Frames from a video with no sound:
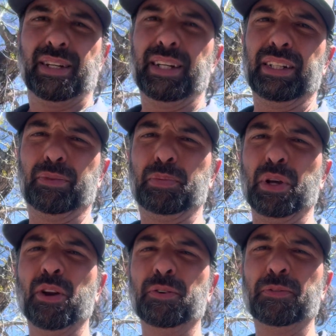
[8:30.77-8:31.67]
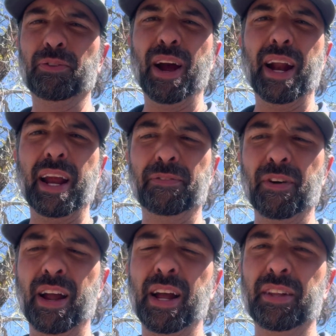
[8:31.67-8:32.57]
It's a beautiful Friday,
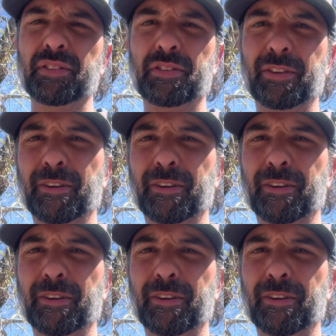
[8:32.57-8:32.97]
friends.